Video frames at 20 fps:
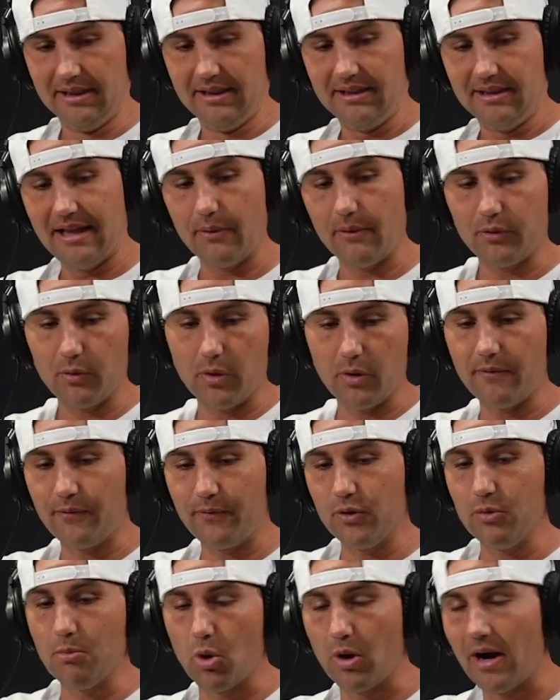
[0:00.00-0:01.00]
where a
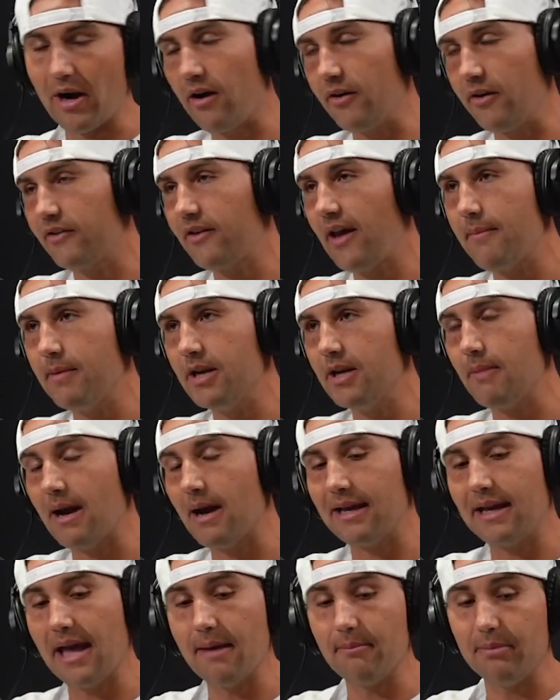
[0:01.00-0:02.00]
few more errors came into my
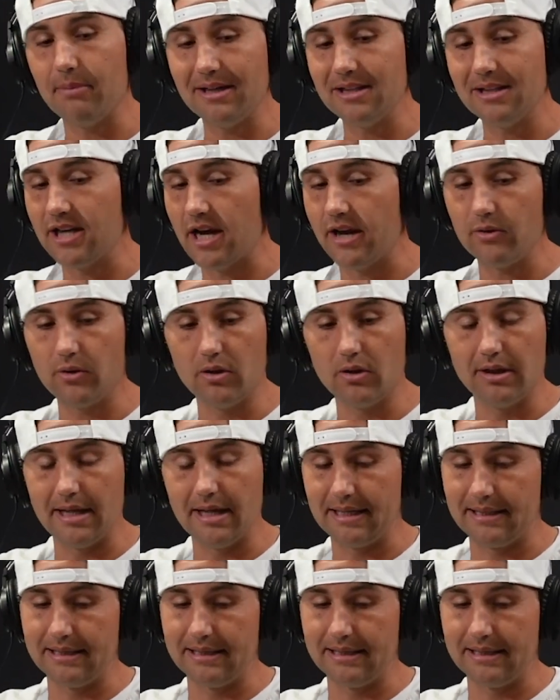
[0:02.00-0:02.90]
game. But in general,